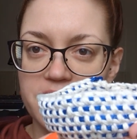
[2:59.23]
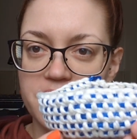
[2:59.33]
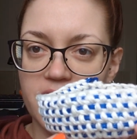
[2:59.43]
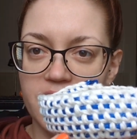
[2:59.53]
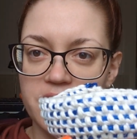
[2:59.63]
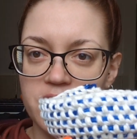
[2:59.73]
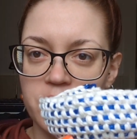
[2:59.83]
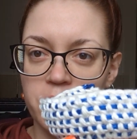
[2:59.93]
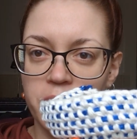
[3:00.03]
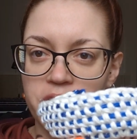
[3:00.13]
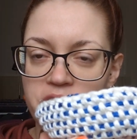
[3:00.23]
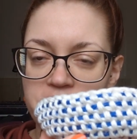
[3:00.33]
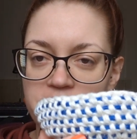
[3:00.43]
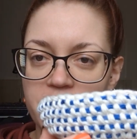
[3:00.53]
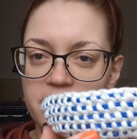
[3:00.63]
sides, which
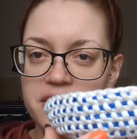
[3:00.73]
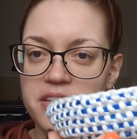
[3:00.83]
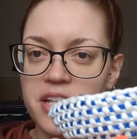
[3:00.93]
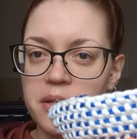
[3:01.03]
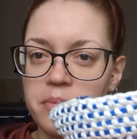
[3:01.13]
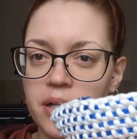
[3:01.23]
is then the same